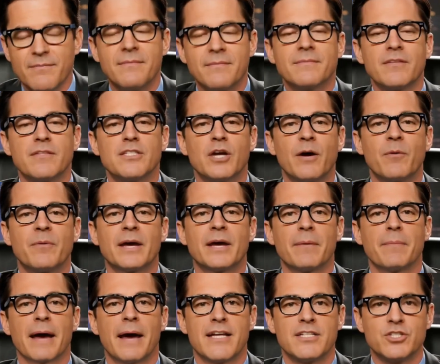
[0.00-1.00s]
This topic
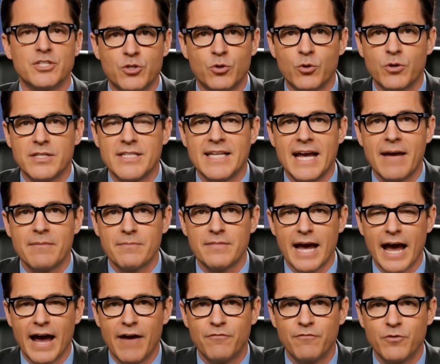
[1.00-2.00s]
appears in your exams
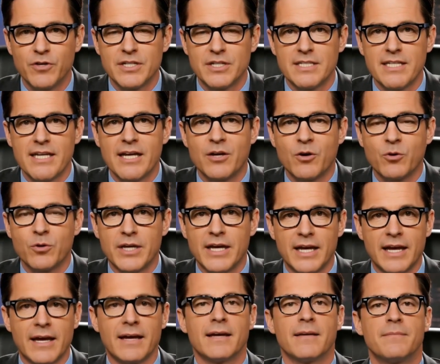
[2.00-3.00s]
every single
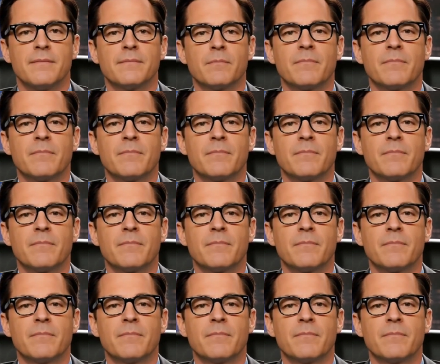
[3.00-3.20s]
year.